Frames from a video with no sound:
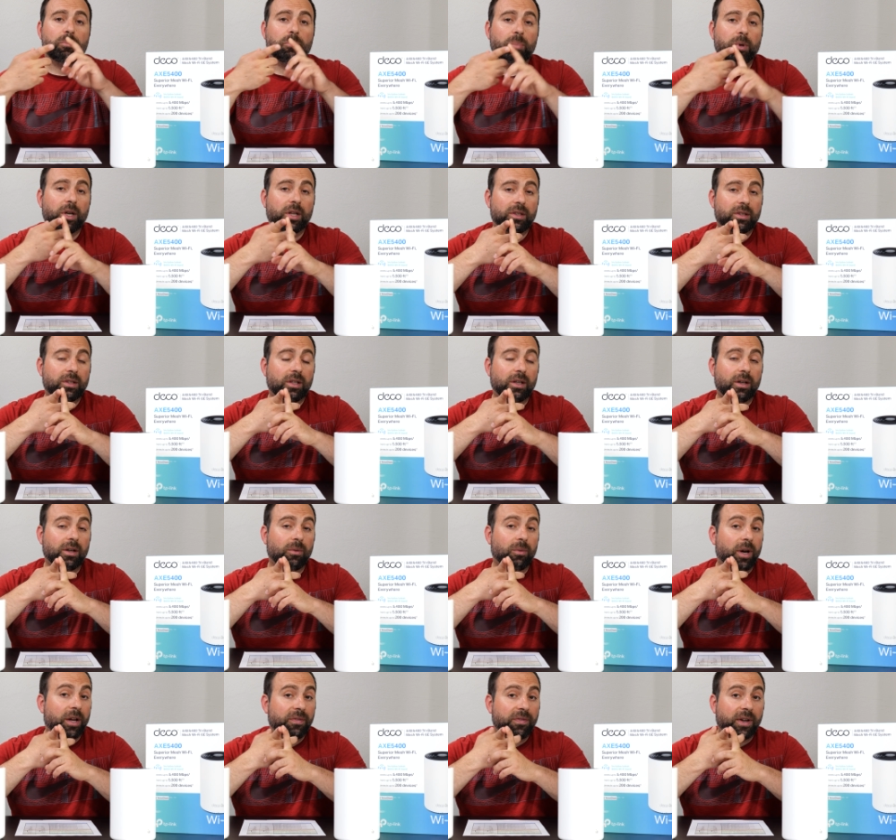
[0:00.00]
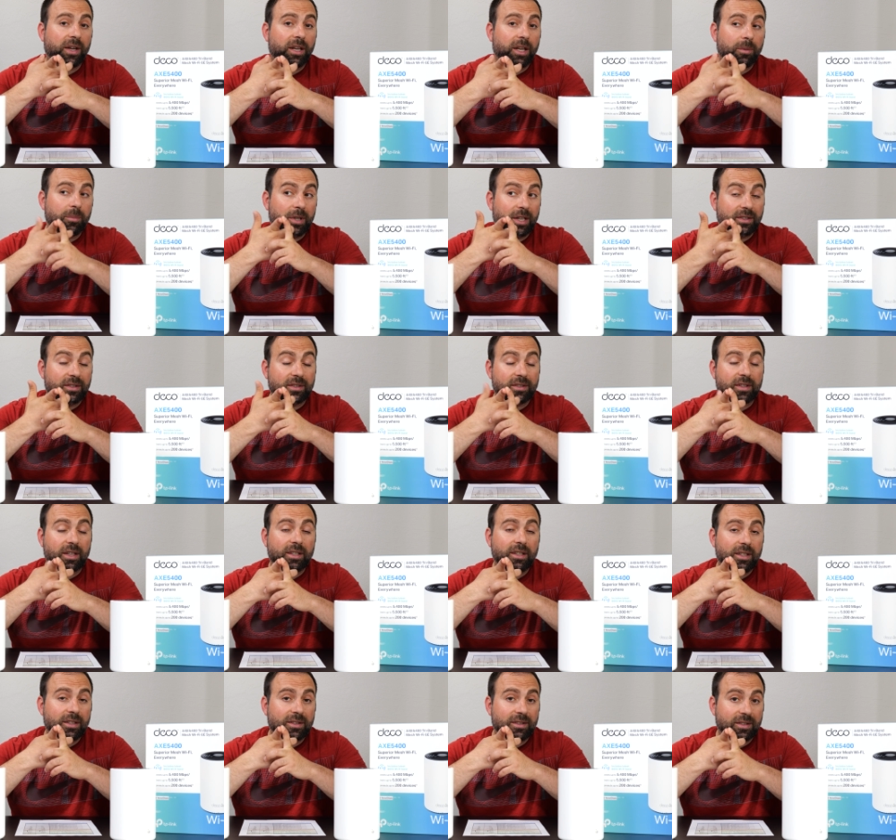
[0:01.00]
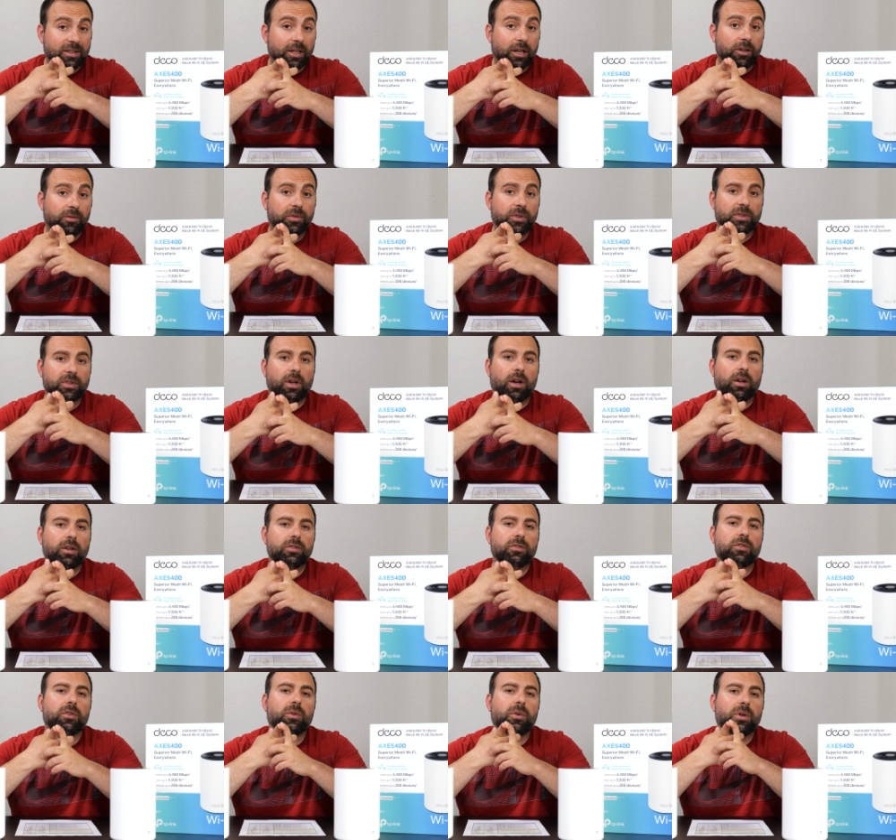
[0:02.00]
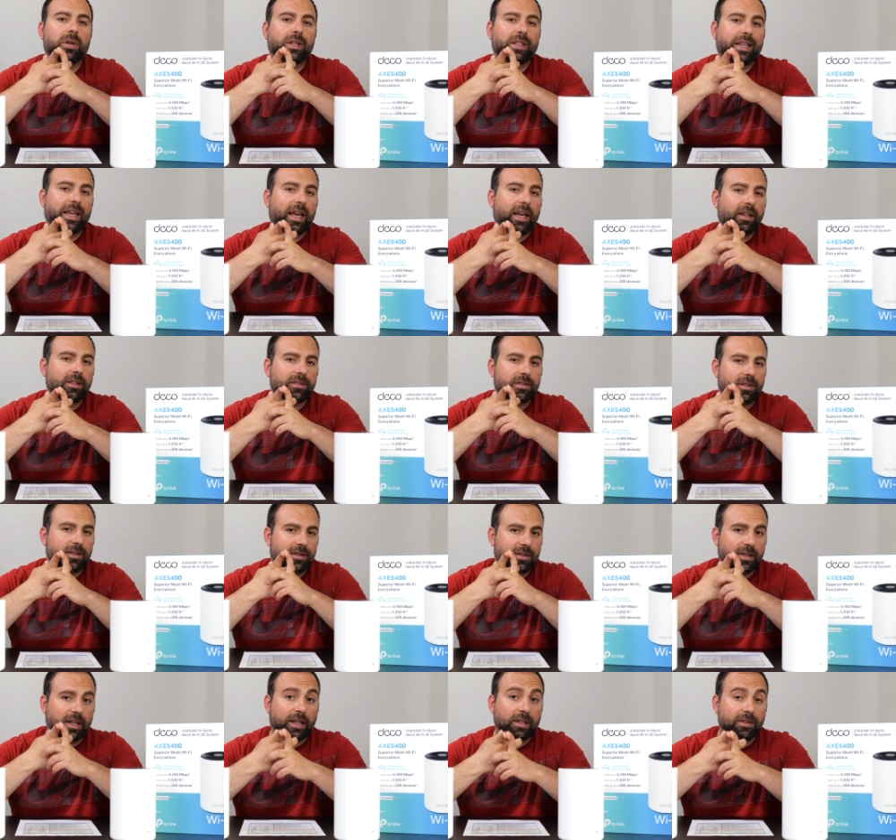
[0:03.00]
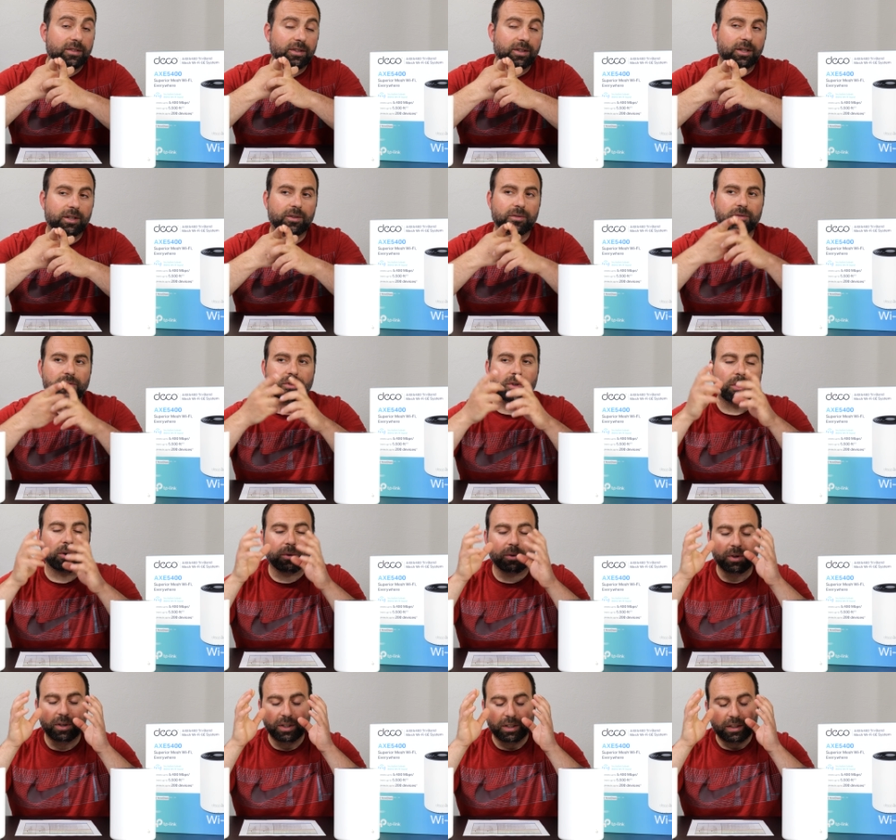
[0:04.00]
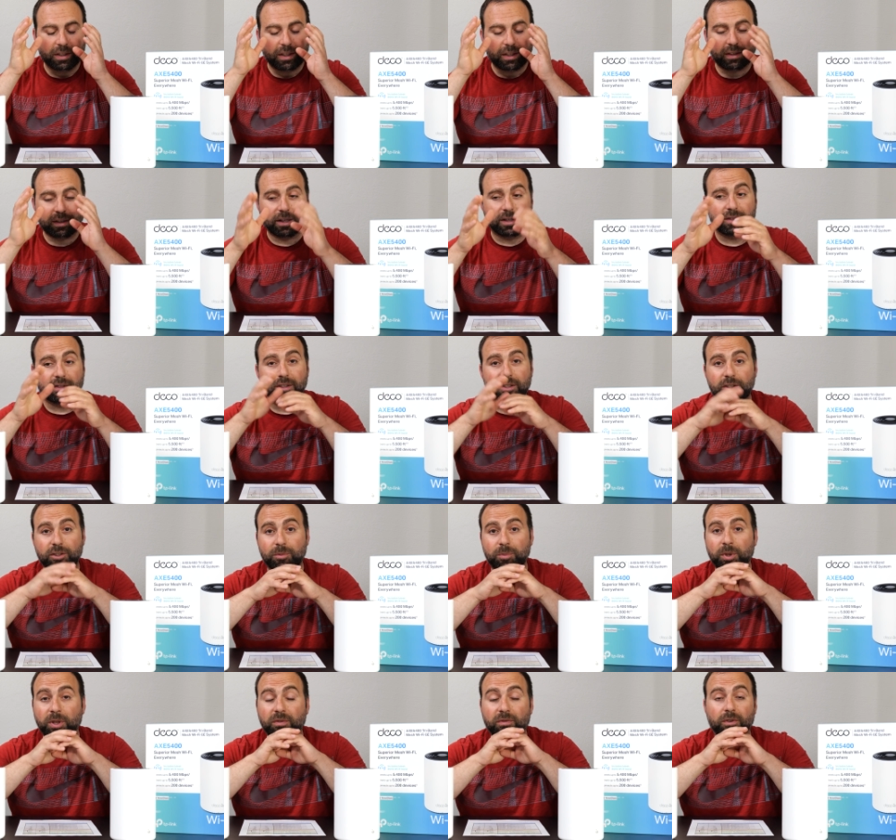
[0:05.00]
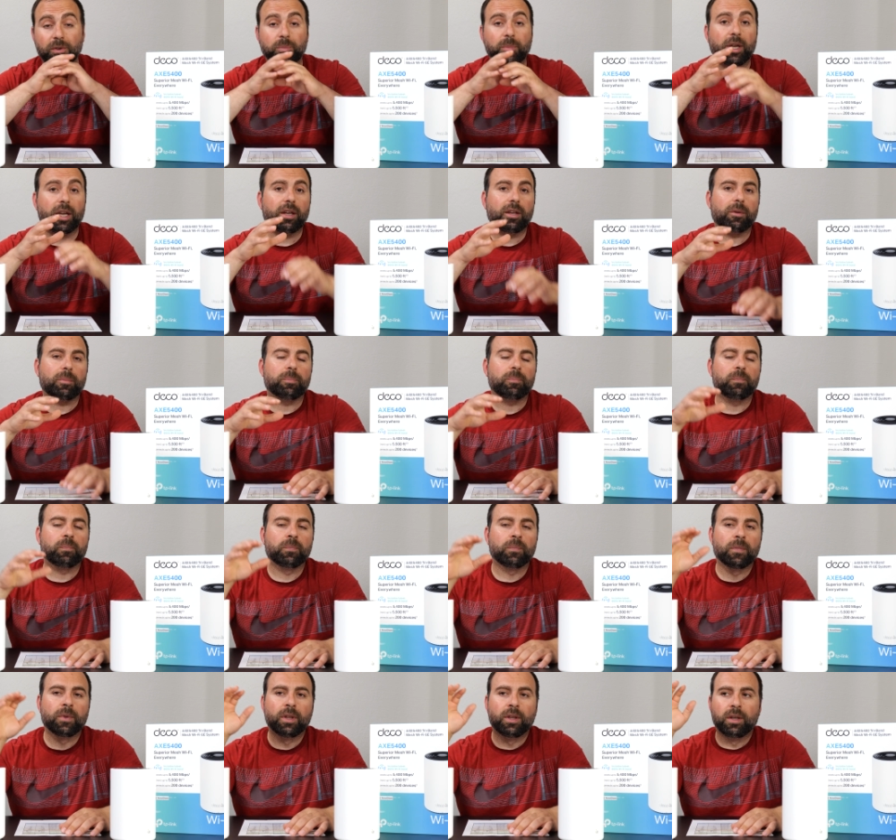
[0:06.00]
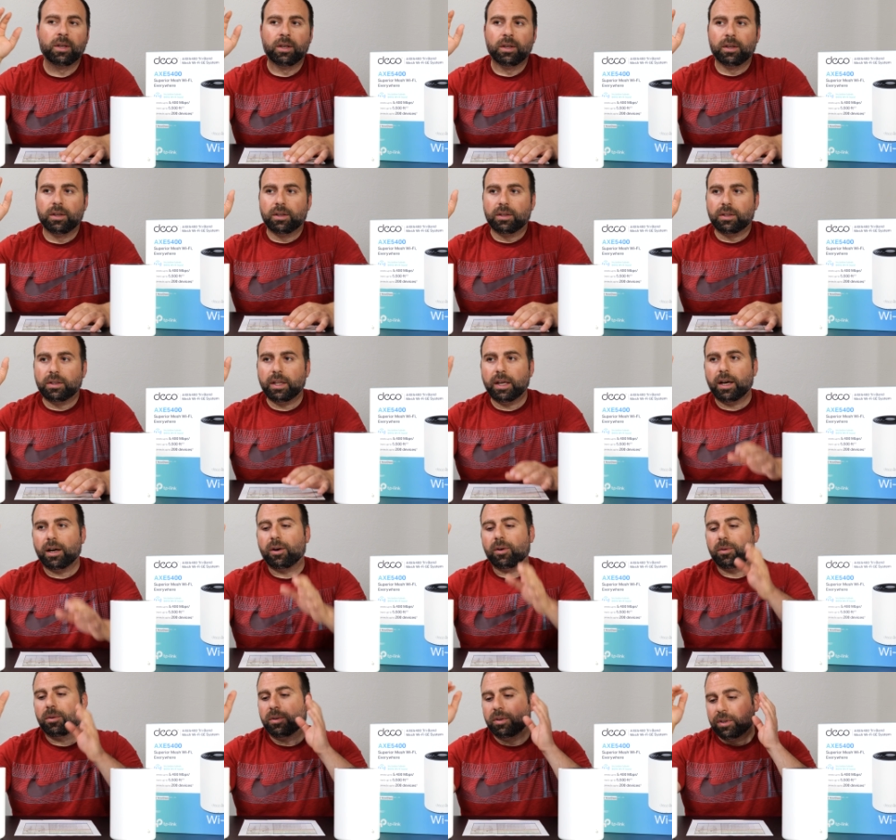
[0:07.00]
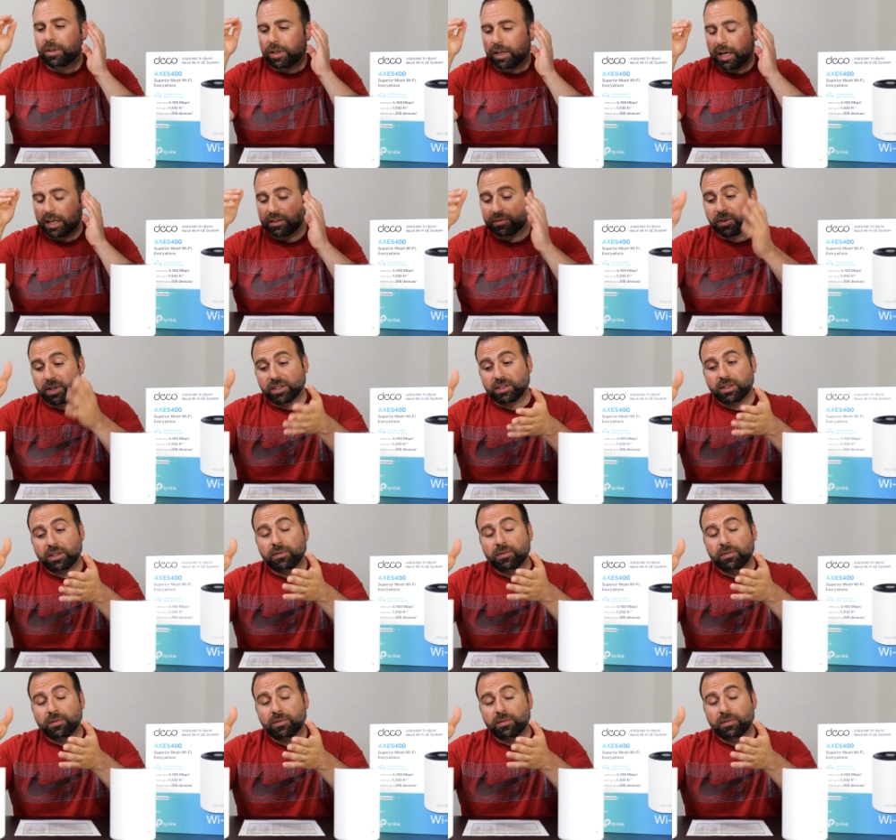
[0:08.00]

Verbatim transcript: but the Wi Fi named SSID itself is also case sensitive. So it does need to be verbatim. Now, as far as